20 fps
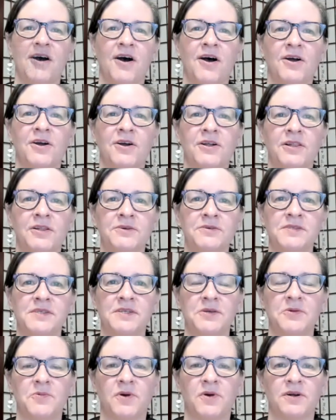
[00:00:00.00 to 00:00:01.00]
Our
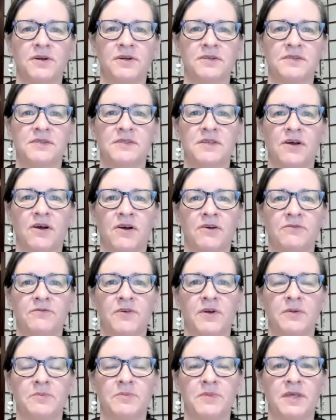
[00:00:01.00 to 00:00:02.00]
closing words are
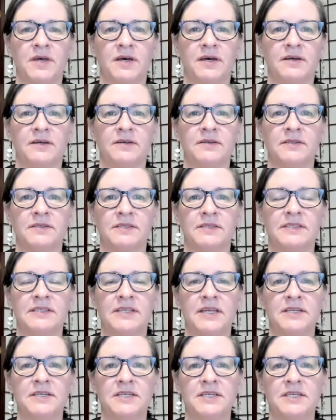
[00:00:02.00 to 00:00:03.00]
from the
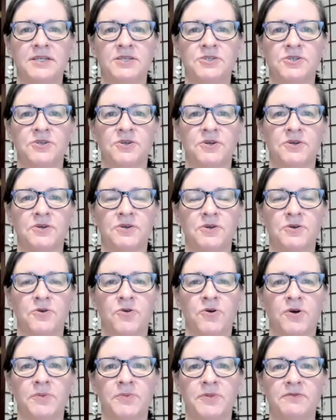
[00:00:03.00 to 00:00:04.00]
Zen teacher
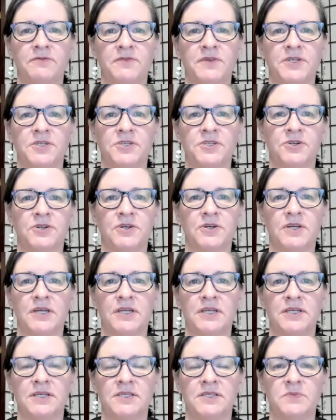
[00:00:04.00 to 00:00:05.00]
Norman Fisher
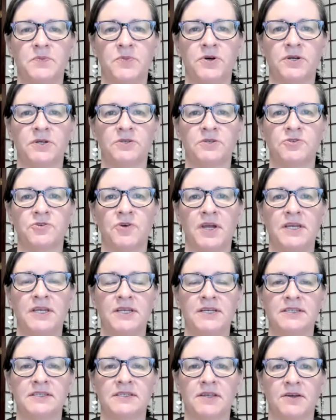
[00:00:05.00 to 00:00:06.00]
in his book,
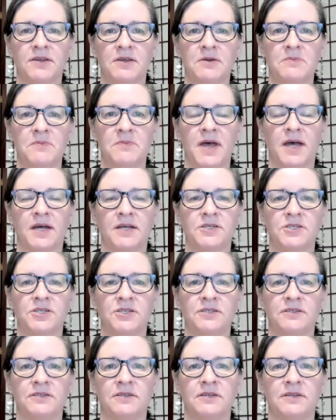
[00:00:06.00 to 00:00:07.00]
Trainings on
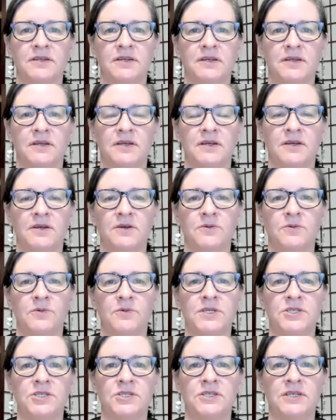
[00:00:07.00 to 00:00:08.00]
Compassion,
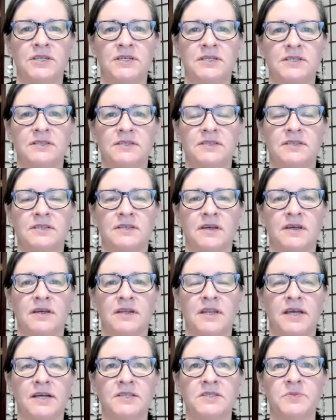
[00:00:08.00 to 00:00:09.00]
which is
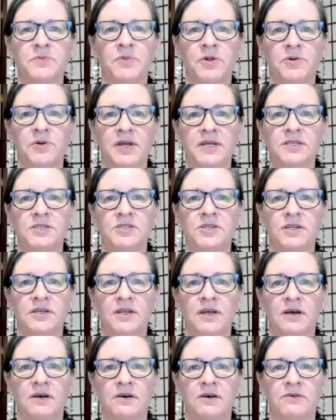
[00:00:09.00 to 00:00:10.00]
an
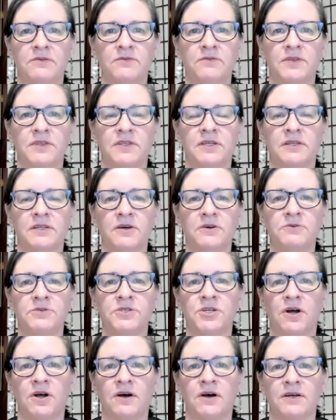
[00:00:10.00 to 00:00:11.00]
exploration of the
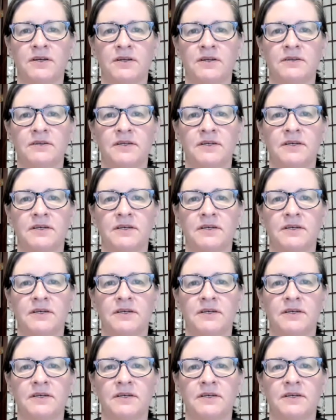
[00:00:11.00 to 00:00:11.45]
Lojong,